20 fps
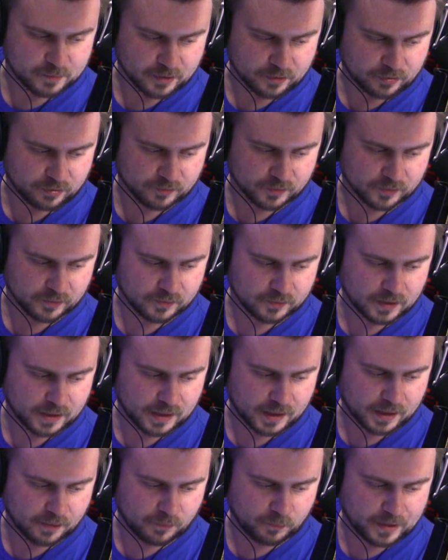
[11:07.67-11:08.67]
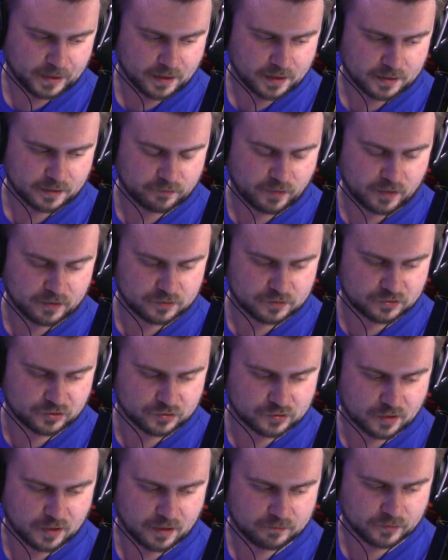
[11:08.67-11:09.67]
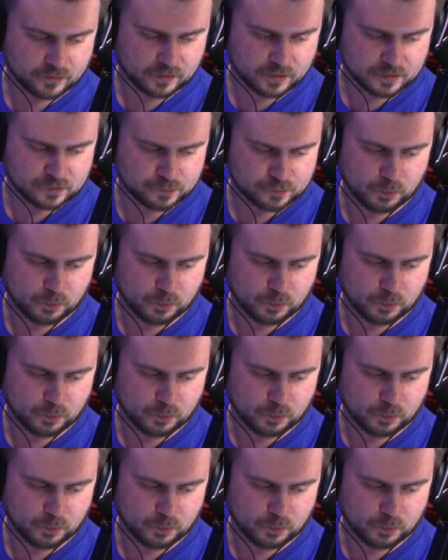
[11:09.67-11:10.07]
through. We kind of just covered this,